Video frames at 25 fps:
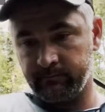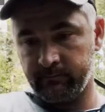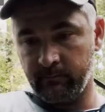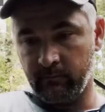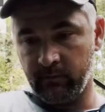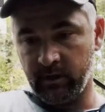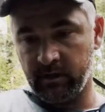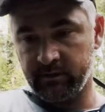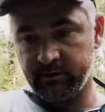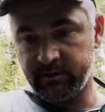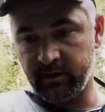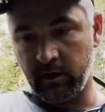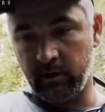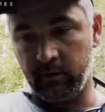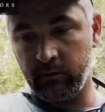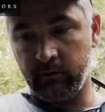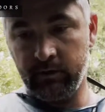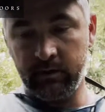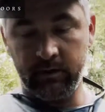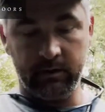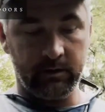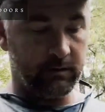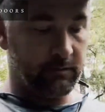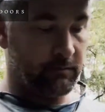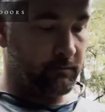So
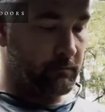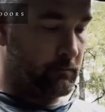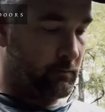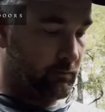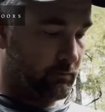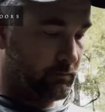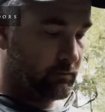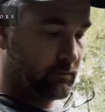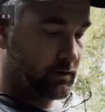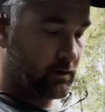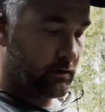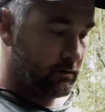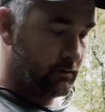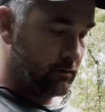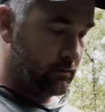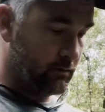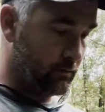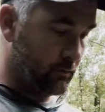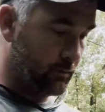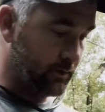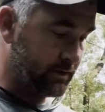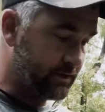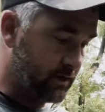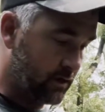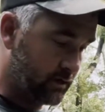we
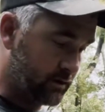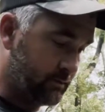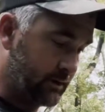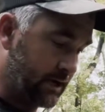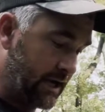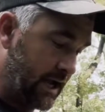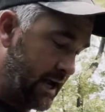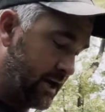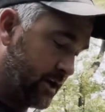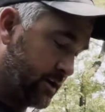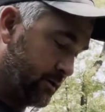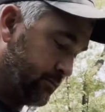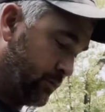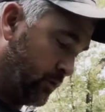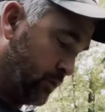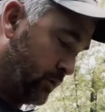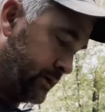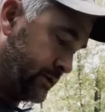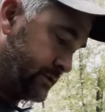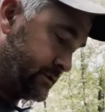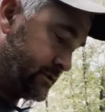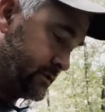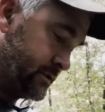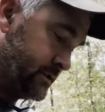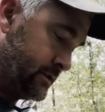talk about anchor
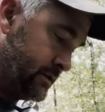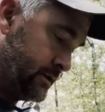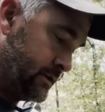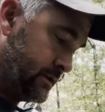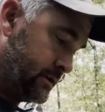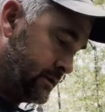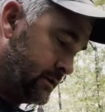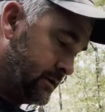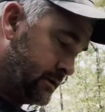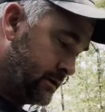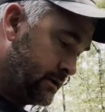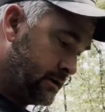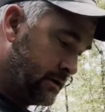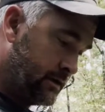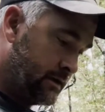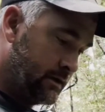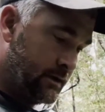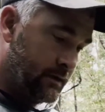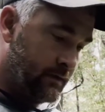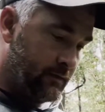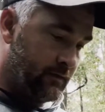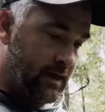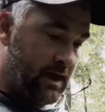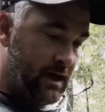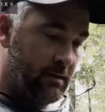points.
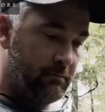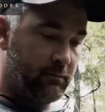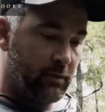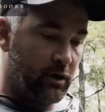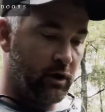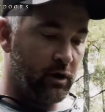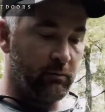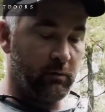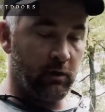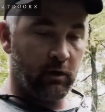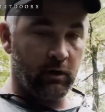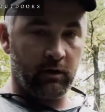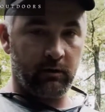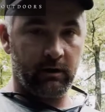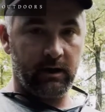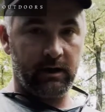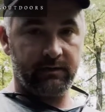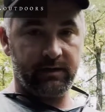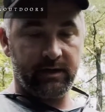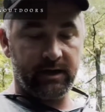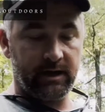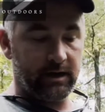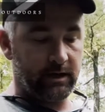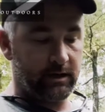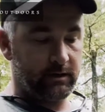That bow mar right
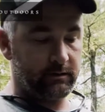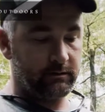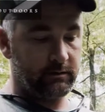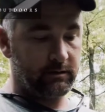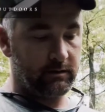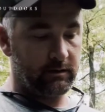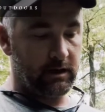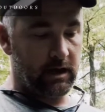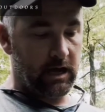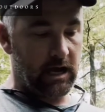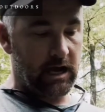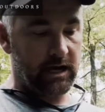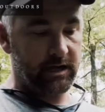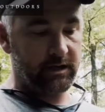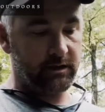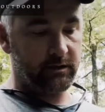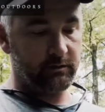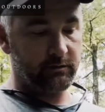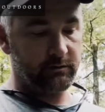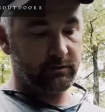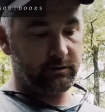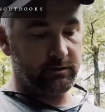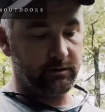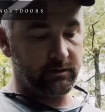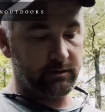there, I
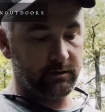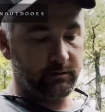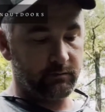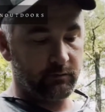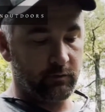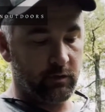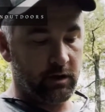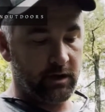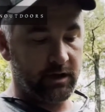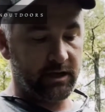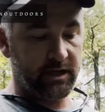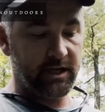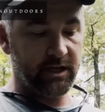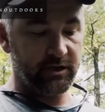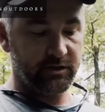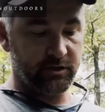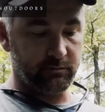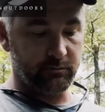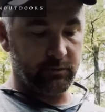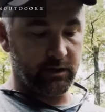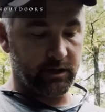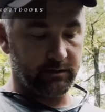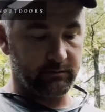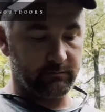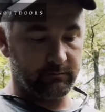used to run a kisser
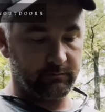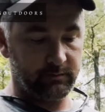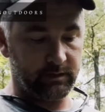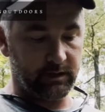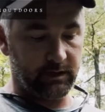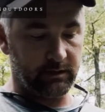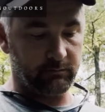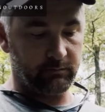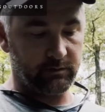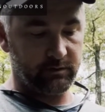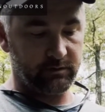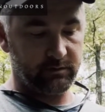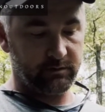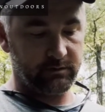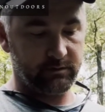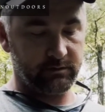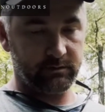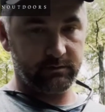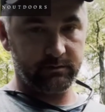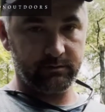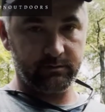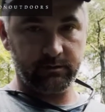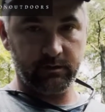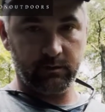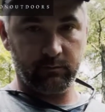button. And it was
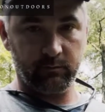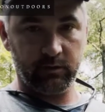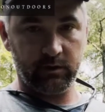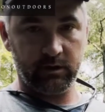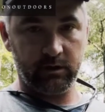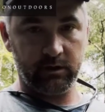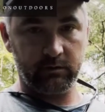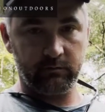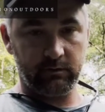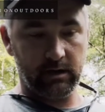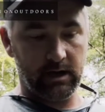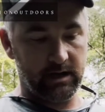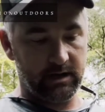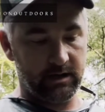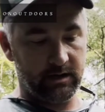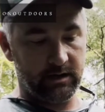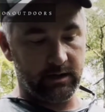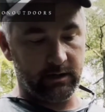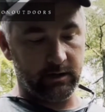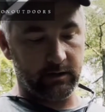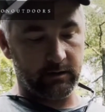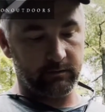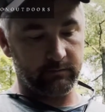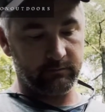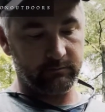somewhere right in
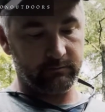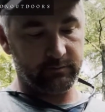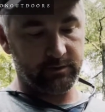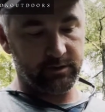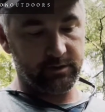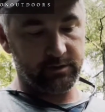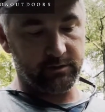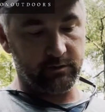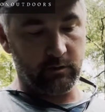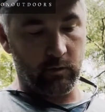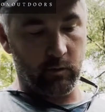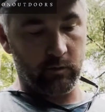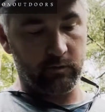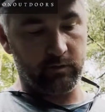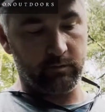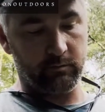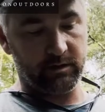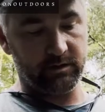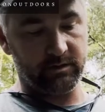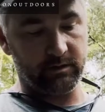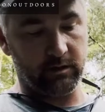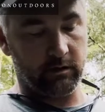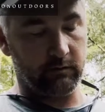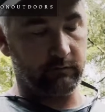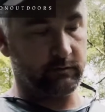here, just north of my
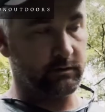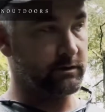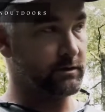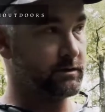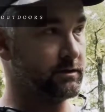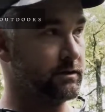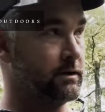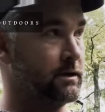servants.